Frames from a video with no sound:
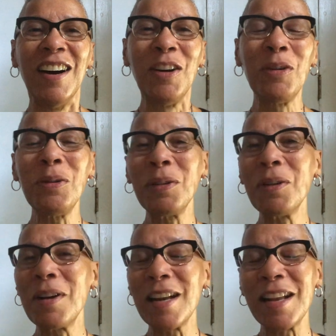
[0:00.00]
Oh
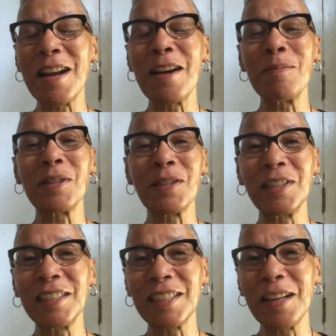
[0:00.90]
Lord, and I am so
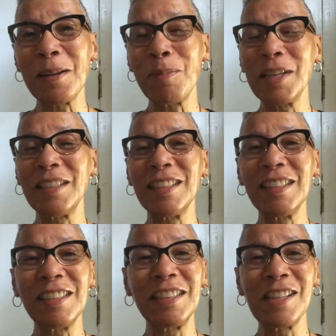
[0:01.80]
excited about
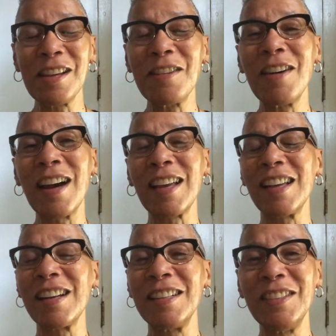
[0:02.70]
this jingle. I
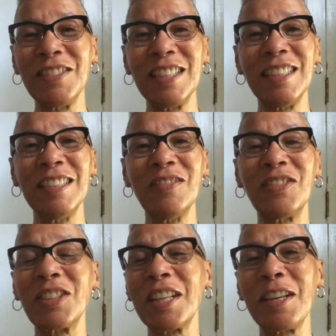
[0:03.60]
cannot even
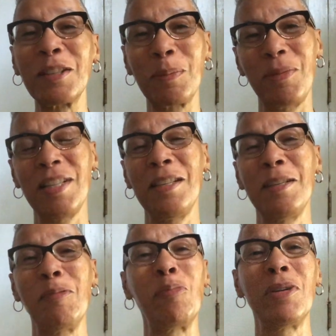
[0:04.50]
fully express
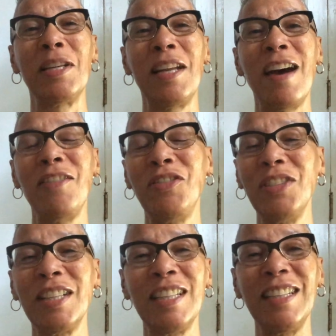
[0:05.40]
it, but I
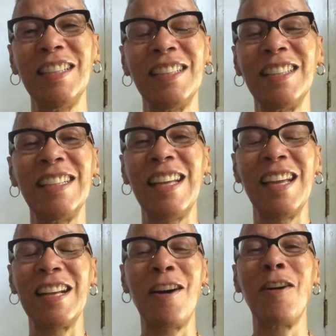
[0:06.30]
feel it
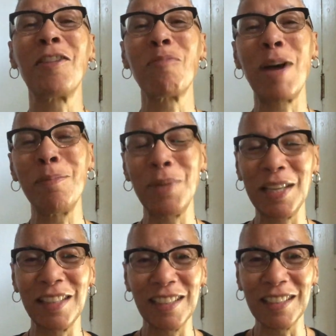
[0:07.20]
in all of my
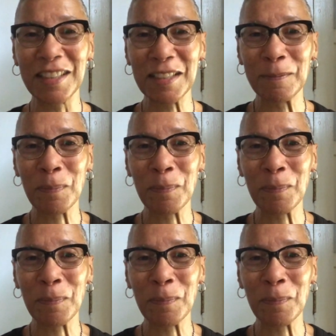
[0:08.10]
beingness.